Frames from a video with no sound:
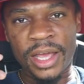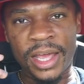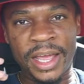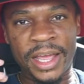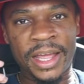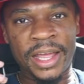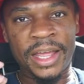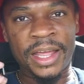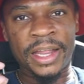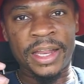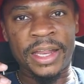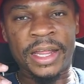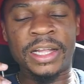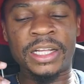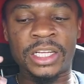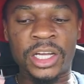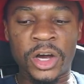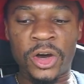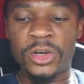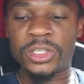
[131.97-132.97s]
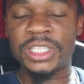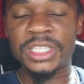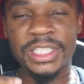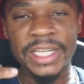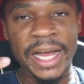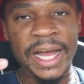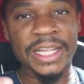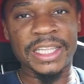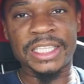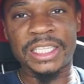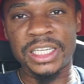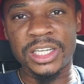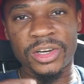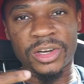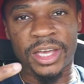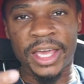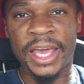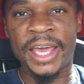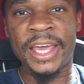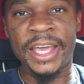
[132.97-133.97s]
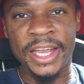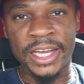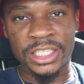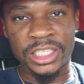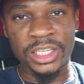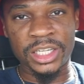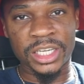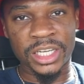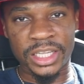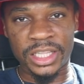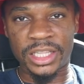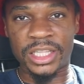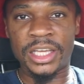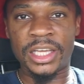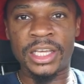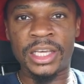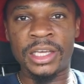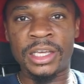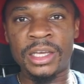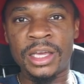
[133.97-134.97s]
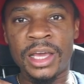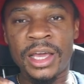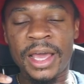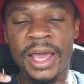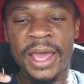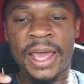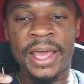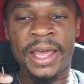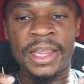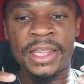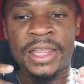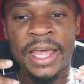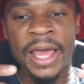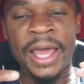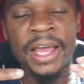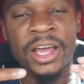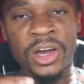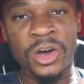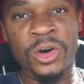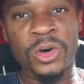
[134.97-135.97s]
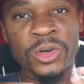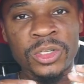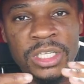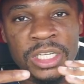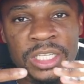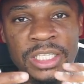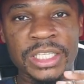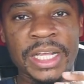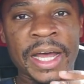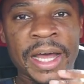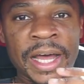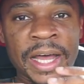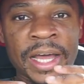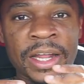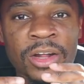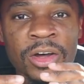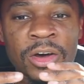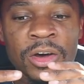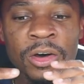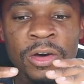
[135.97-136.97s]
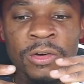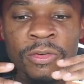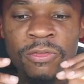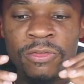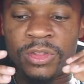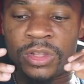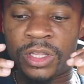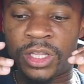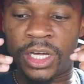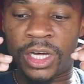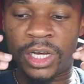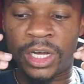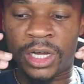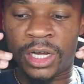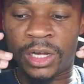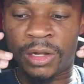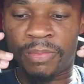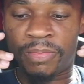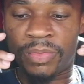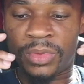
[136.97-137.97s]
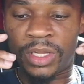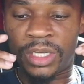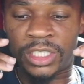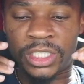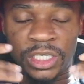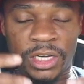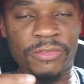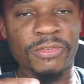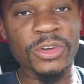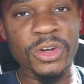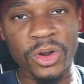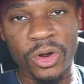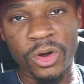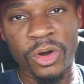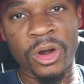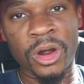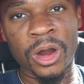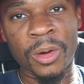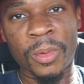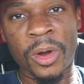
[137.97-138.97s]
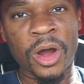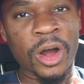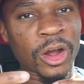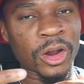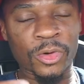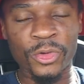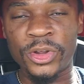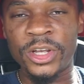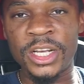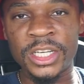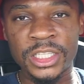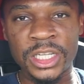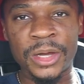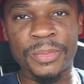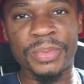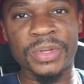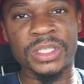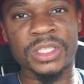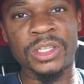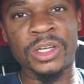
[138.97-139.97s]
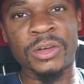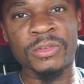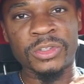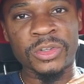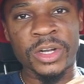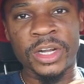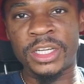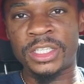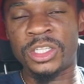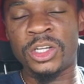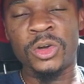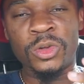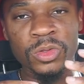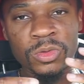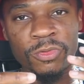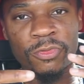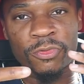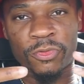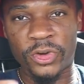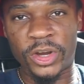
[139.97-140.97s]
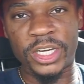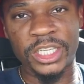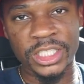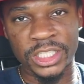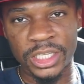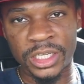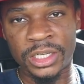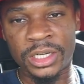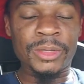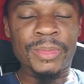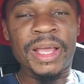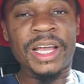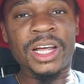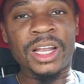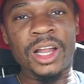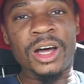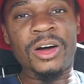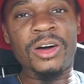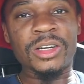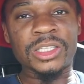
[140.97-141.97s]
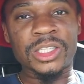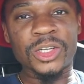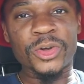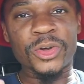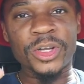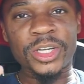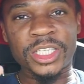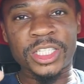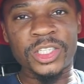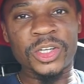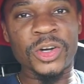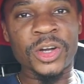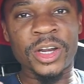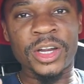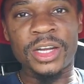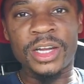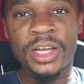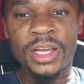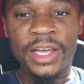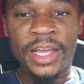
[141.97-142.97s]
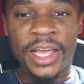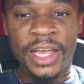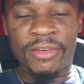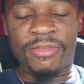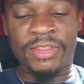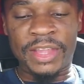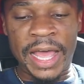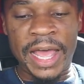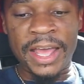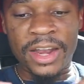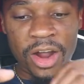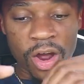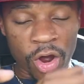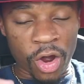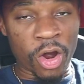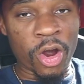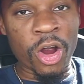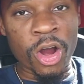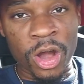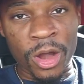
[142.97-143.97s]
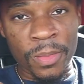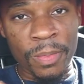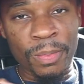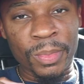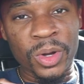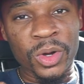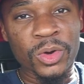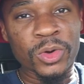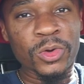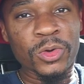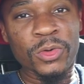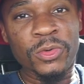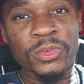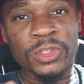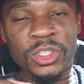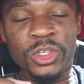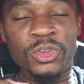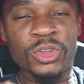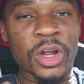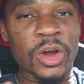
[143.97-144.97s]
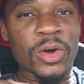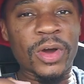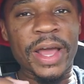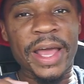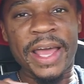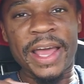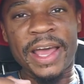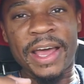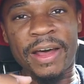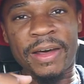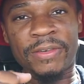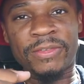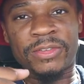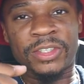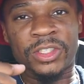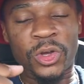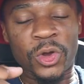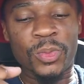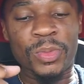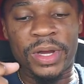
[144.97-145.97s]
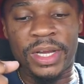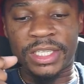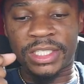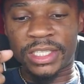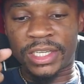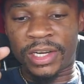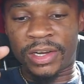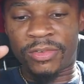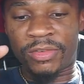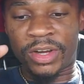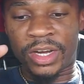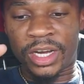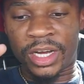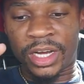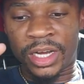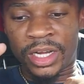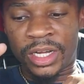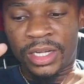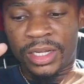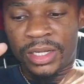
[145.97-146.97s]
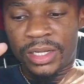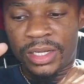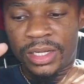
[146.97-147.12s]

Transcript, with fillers: and it goes inside this little cage looking thing, and that goes inside of the shifter arm, all greased up and stuff, so there's no friction. To make a long story short, if that arm moves, you don't have so much of a